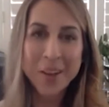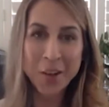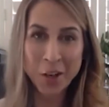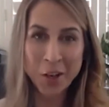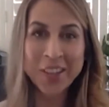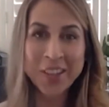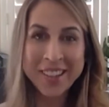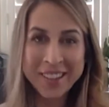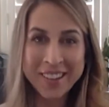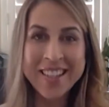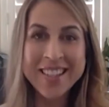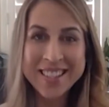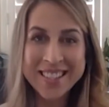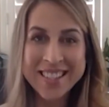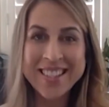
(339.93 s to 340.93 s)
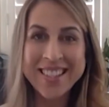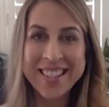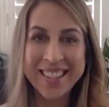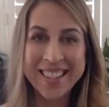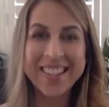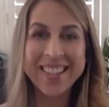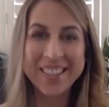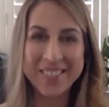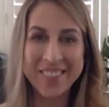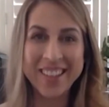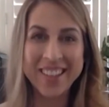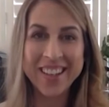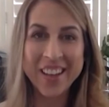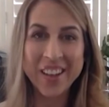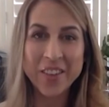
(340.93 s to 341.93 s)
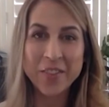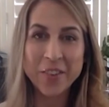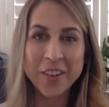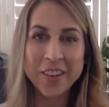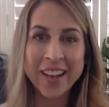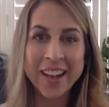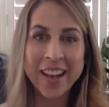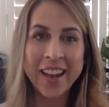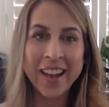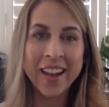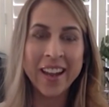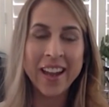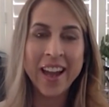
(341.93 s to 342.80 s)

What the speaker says: currently licensed in and living in California.